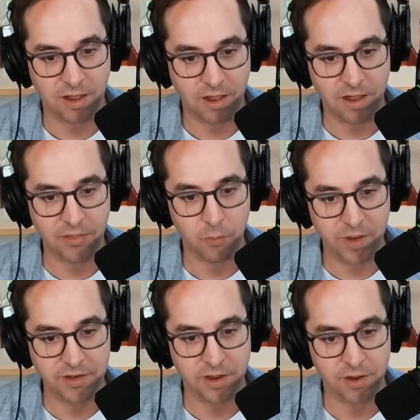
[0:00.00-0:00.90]
on the
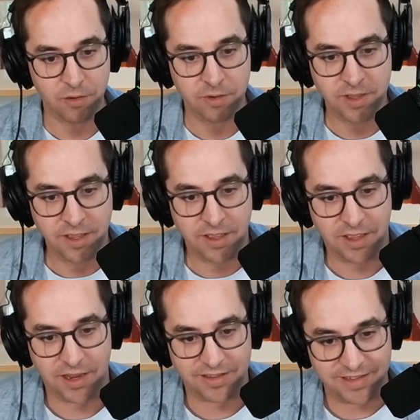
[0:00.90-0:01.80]
window, so,
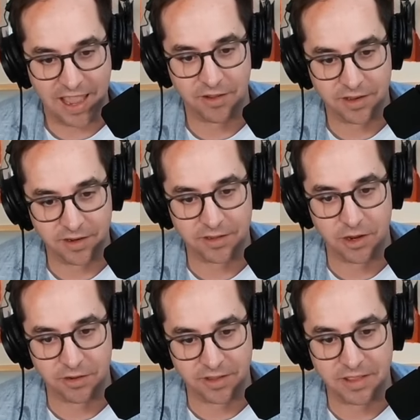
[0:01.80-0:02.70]
and he's counting you
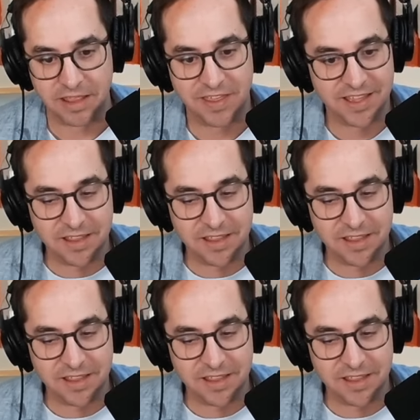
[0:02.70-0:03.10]
know they,